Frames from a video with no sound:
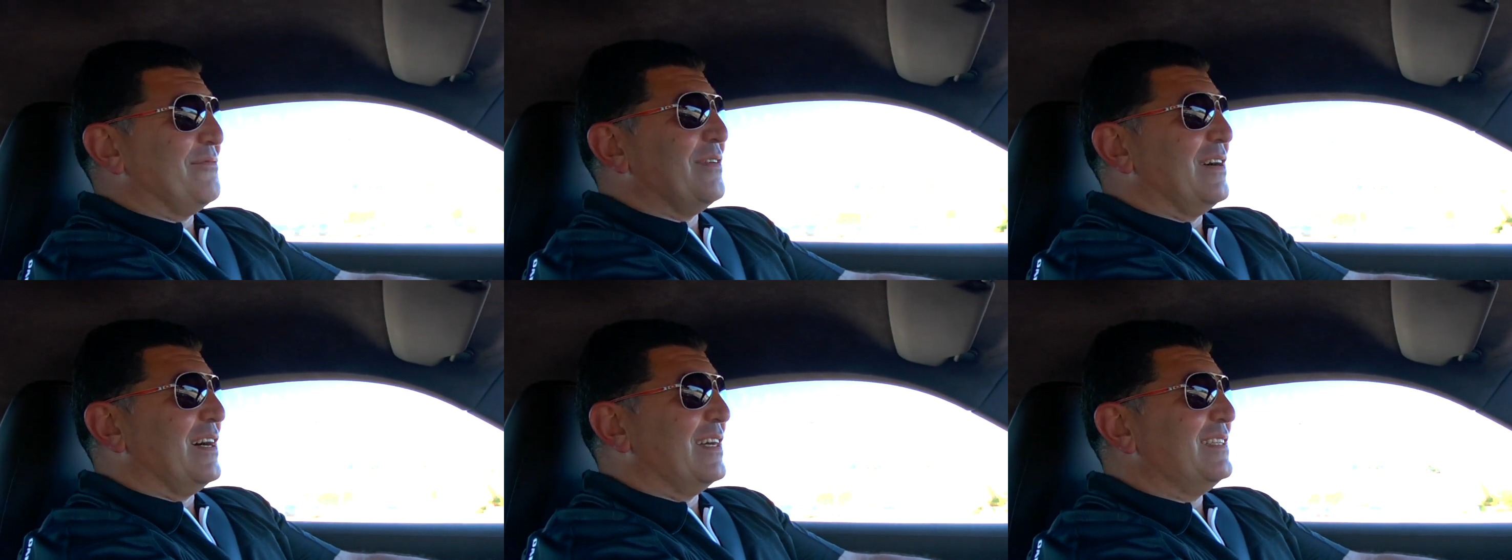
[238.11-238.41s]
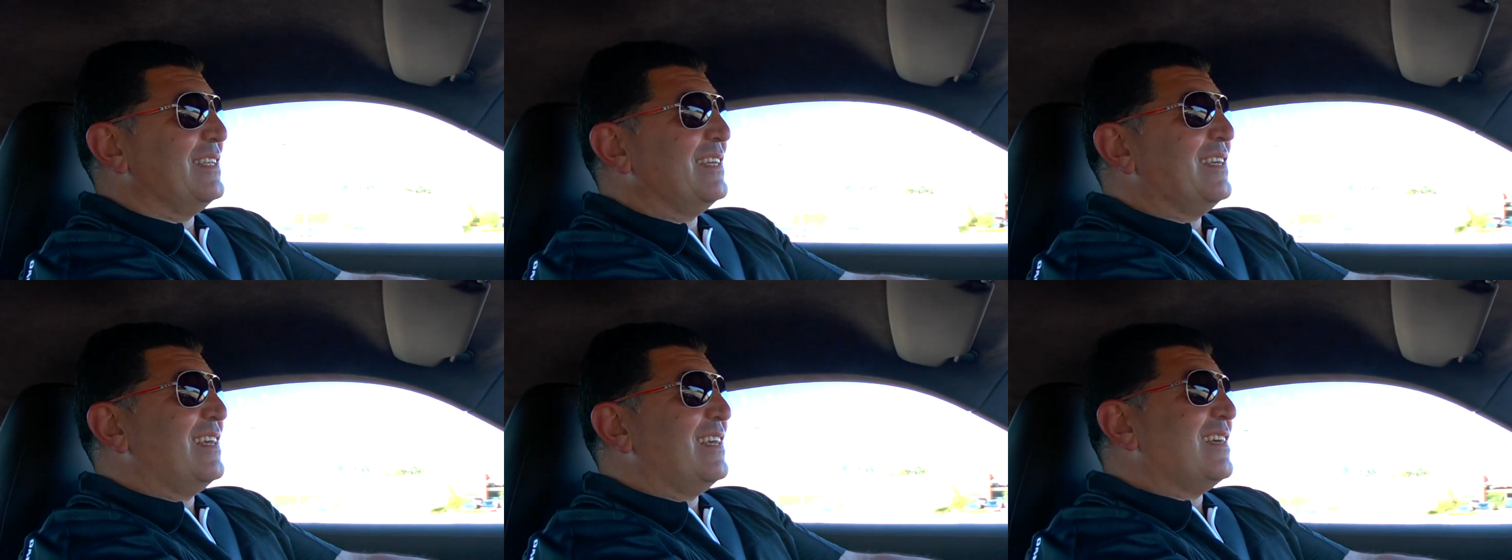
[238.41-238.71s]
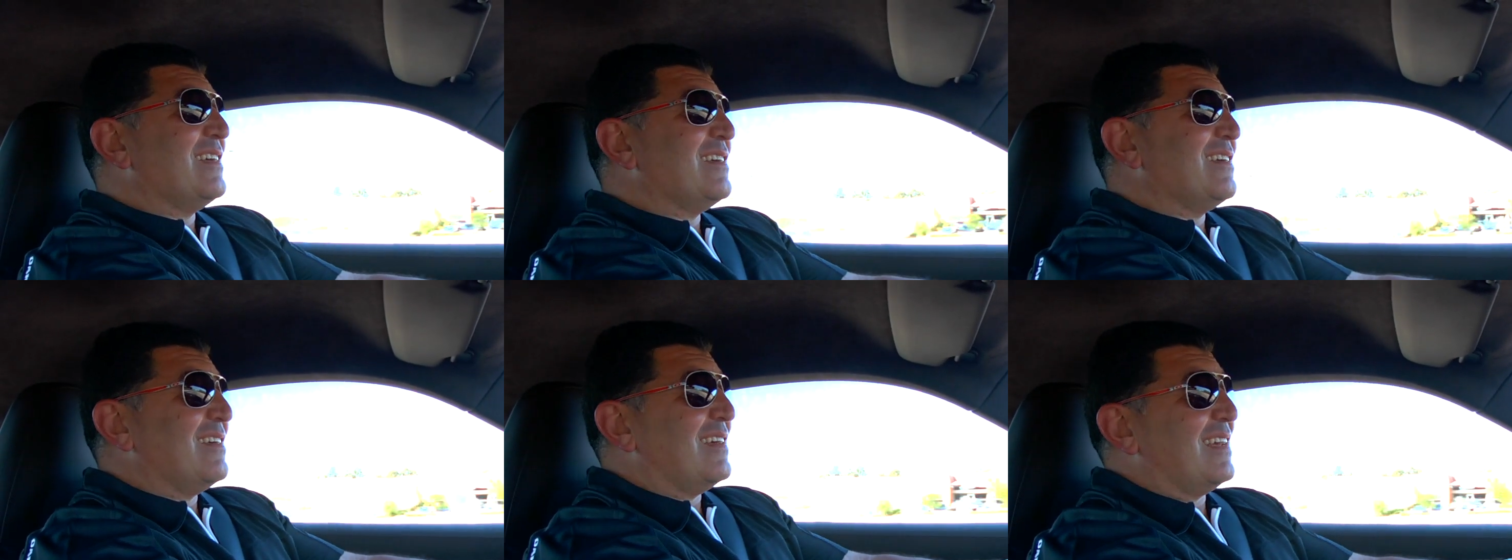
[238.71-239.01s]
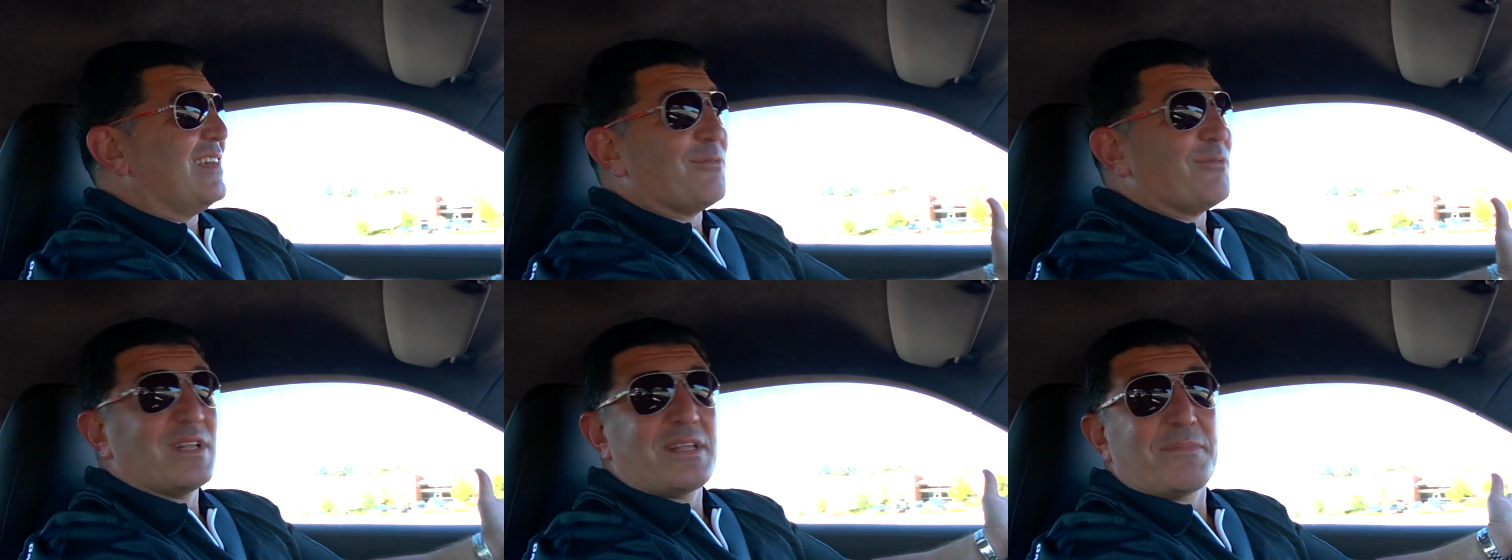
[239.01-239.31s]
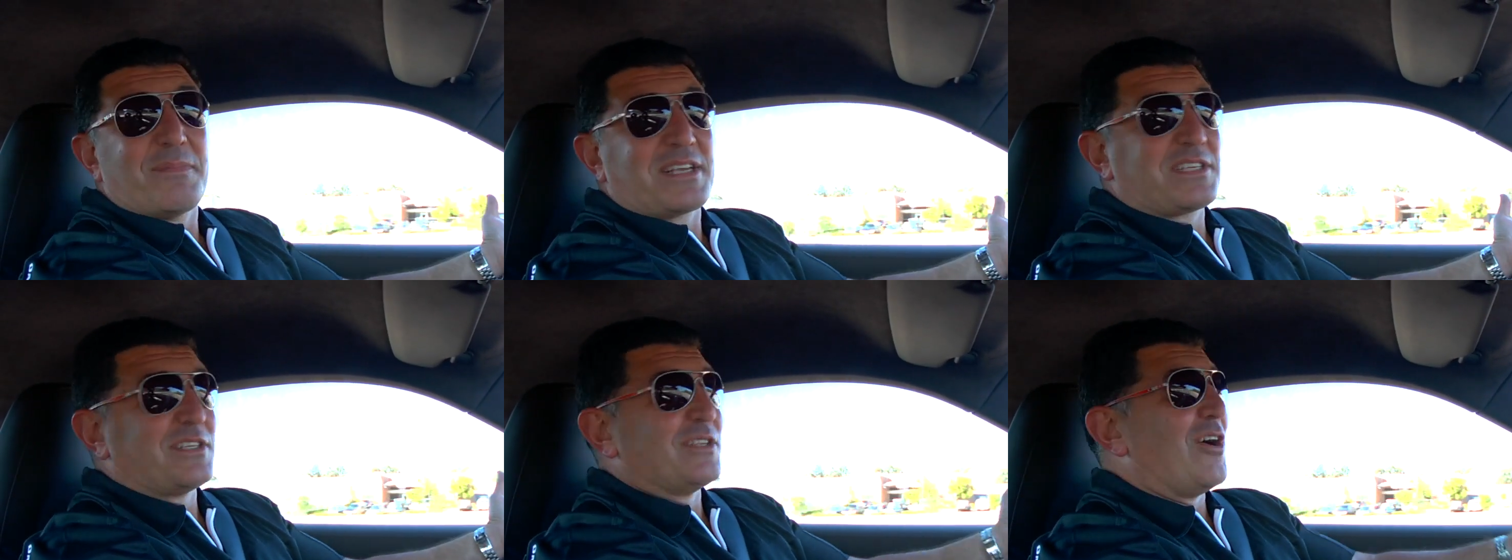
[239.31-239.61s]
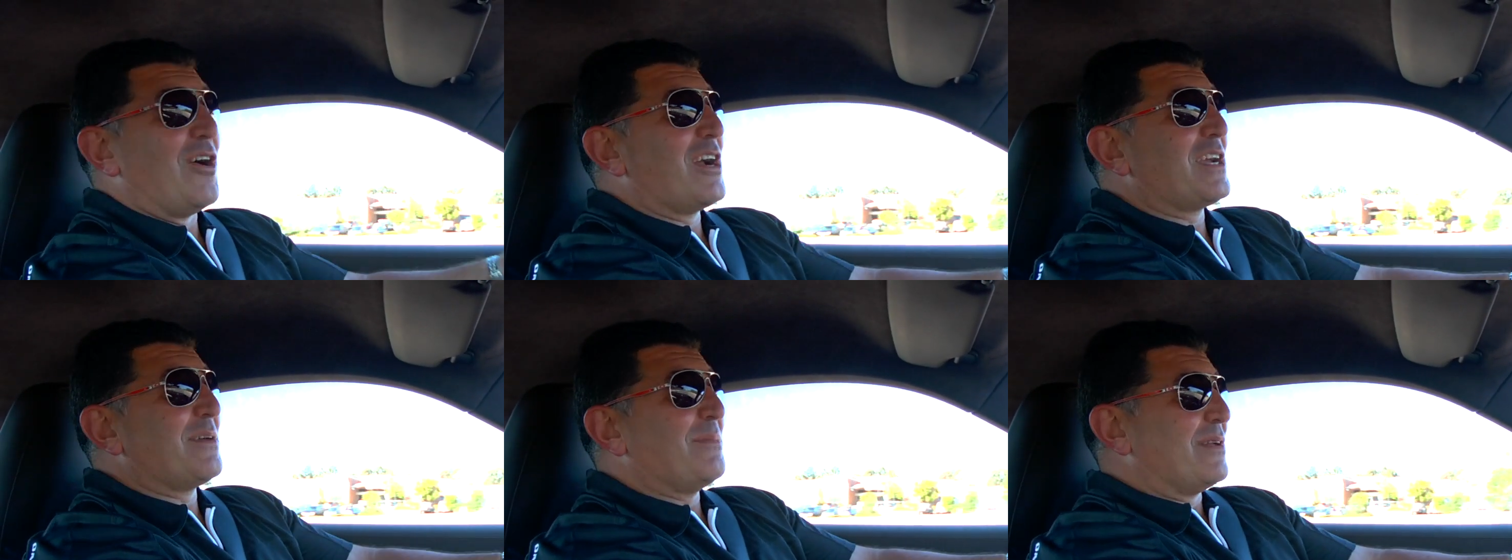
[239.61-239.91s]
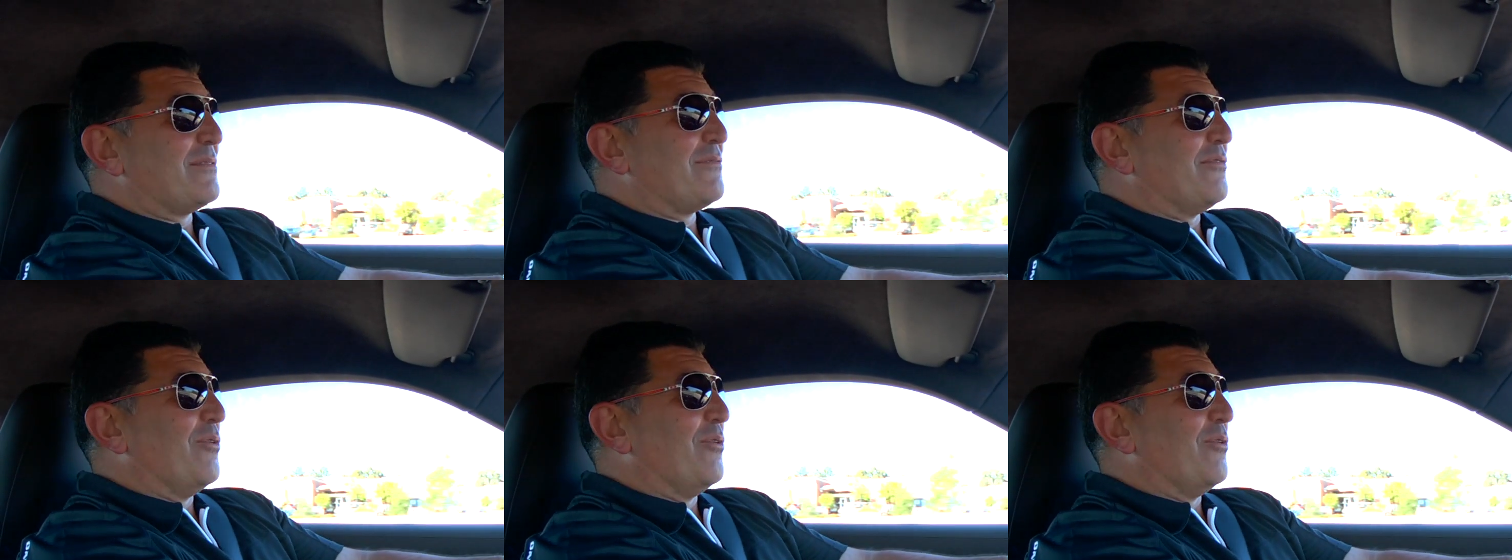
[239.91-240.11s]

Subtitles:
fun. It really makes an argument